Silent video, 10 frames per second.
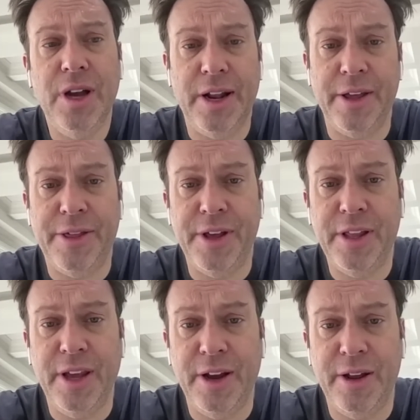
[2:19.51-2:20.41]
Yeah. And I
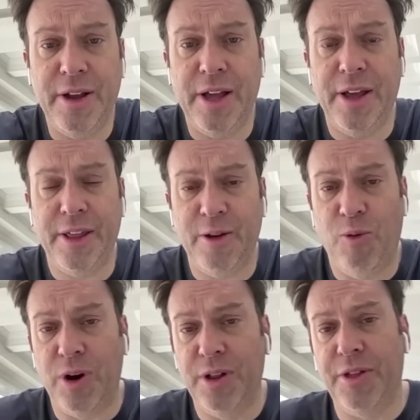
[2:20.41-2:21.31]
think
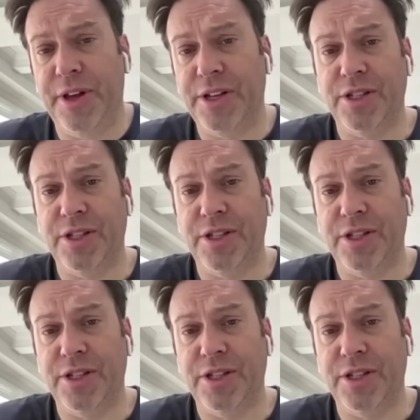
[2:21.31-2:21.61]
one of the